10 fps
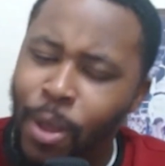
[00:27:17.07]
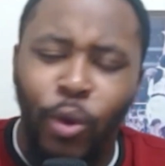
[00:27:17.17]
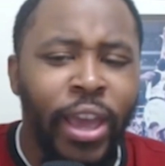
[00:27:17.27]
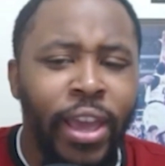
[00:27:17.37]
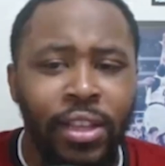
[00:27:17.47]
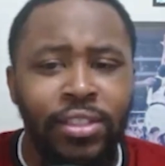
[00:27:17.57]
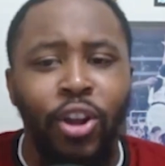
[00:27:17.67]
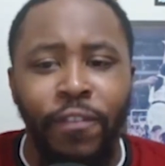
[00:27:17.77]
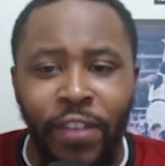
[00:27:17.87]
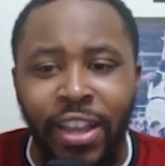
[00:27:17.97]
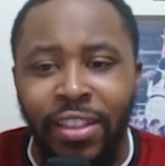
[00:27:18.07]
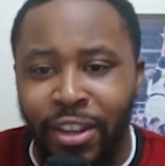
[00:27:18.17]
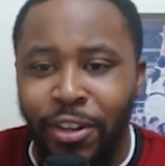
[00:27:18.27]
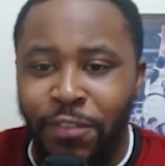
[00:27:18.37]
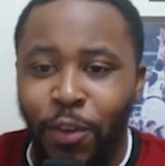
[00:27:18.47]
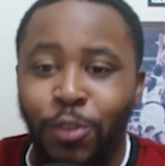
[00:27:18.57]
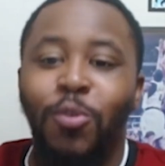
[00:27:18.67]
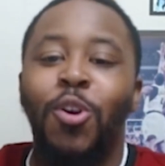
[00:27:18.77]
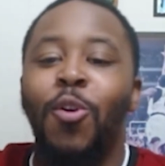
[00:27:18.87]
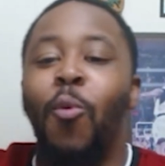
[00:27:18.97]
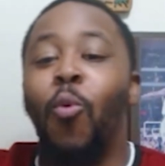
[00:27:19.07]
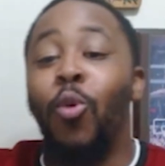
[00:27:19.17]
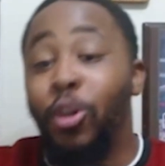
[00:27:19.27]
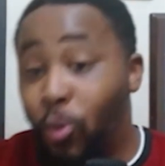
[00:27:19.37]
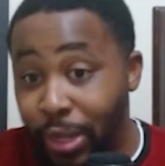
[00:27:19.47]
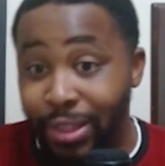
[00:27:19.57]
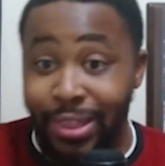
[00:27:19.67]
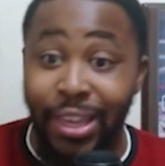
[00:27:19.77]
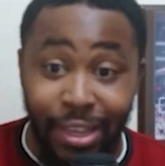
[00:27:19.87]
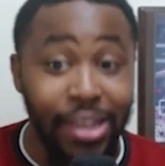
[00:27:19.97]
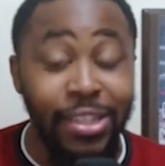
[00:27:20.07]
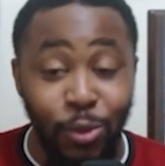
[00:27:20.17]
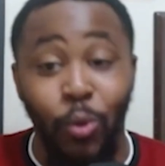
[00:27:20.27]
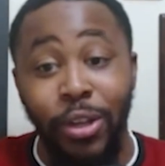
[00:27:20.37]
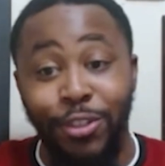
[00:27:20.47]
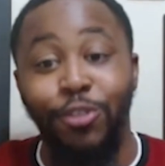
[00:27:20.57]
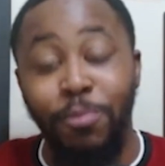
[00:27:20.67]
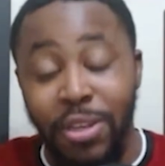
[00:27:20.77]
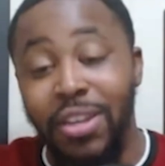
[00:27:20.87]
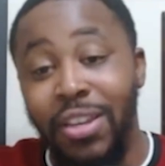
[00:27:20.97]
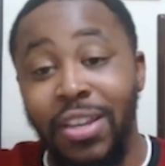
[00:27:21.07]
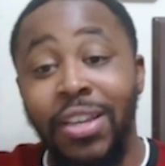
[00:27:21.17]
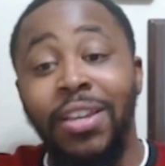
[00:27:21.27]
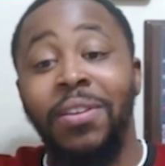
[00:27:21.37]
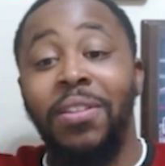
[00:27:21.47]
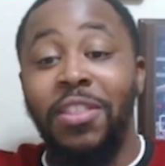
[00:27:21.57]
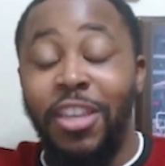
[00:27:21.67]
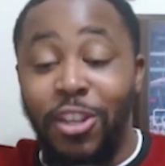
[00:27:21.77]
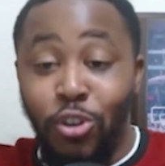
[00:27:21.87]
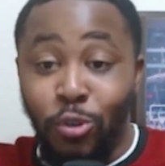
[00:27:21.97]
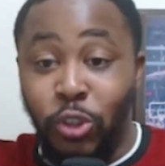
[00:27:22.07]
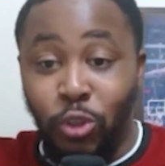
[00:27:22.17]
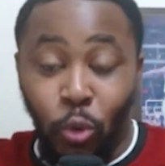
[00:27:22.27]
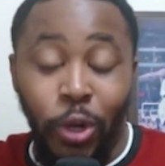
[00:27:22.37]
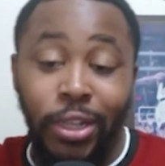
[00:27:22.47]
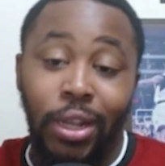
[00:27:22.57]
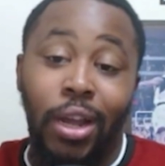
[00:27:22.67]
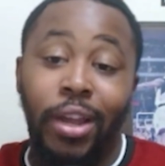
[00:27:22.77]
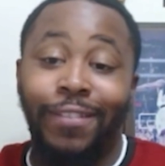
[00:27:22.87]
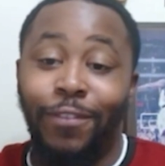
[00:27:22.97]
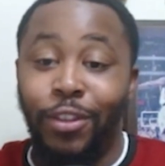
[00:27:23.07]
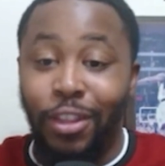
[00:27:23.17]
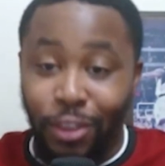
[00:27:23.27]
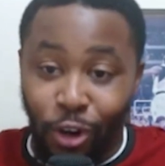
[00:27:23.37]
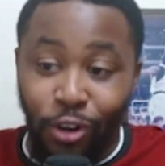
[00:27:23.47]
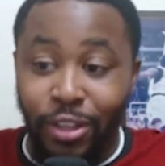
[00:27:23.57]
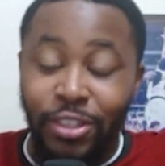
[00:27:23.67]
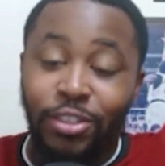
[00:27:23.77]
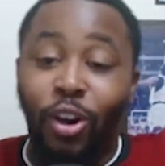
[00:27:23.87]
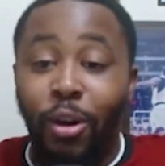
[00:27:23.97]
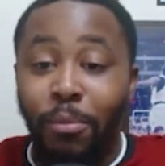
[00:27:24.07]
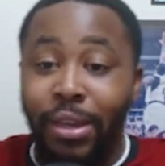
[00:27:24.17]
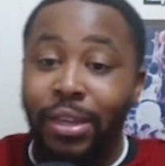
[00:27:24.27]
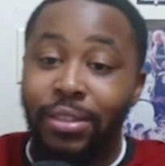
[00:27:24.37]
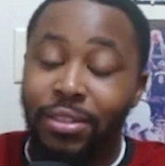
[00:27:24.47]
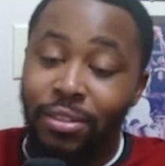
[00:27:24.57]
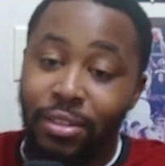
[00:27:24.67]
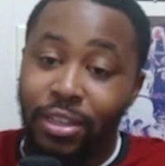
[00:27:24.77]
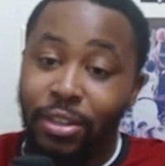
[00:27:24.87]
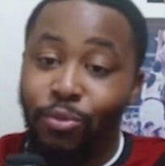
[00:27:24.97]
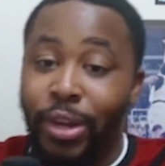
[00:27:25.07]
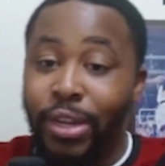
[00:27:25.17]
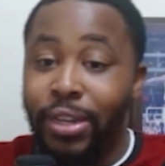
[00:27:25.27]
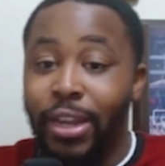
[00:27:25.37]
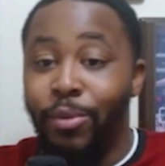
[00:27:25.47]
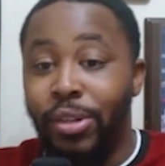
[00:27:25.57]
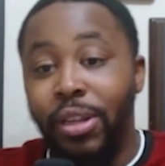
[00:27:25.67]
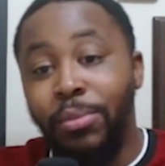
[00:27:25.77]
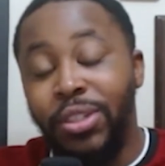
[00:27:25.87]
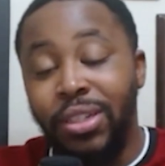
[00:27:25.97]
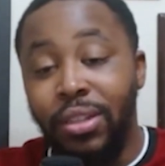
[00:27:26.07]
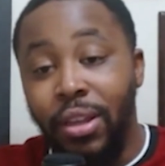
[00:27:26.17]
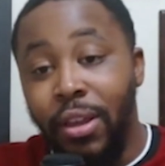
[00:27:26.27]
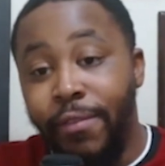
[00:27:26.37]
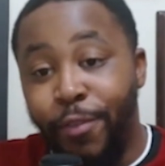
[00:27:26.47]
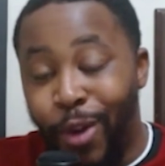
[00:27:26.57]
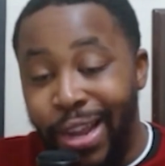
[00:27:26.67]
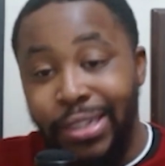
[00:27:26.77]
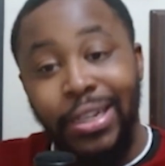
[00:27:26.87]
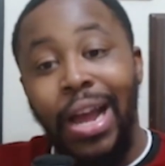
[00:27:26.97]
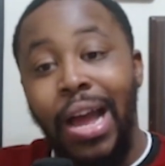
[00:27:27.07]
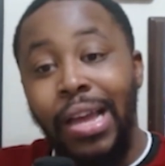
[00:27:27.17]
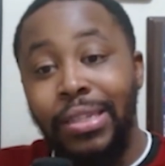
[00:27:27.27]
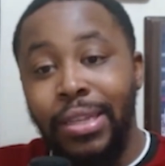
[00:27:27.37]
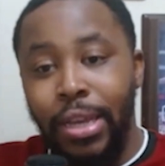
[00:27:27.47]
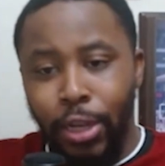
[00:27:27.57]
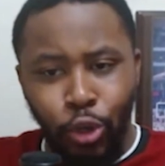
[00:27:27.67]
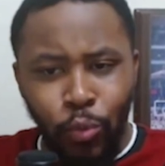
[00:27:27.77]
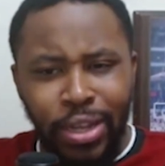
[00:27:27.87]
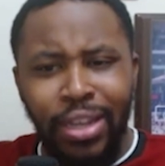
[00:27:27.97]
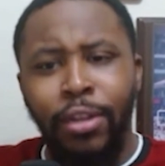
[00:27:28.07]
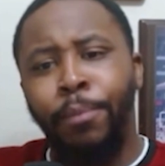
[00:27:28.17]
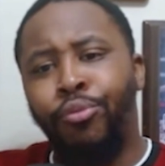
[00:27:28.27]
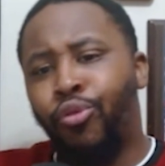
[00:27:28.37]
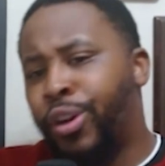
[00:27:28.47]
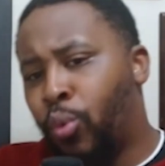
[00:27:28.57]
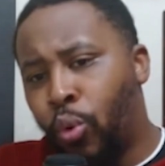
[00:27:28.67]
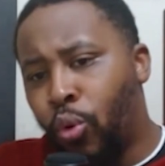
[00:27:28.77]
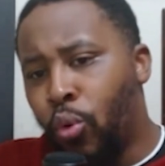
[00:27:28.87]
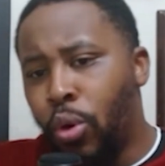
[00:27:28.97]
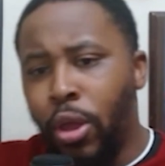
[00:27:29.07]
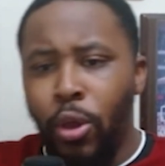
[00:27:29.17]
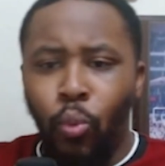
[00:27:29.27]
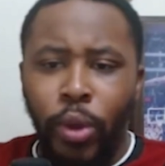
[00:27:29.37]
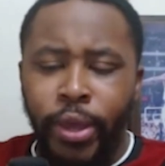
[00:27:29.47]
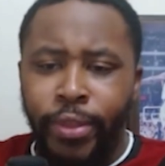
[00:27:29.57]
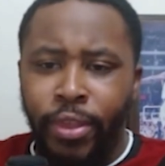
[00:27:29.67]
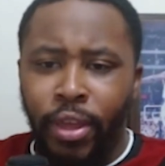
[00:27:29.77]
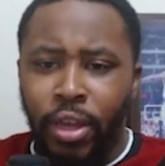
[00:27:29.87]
Okay, let's start fan theories, folks. What do we think is going to be the new storyline for the third installment into the Red Dead Redemption franchise? Do we get a prequel with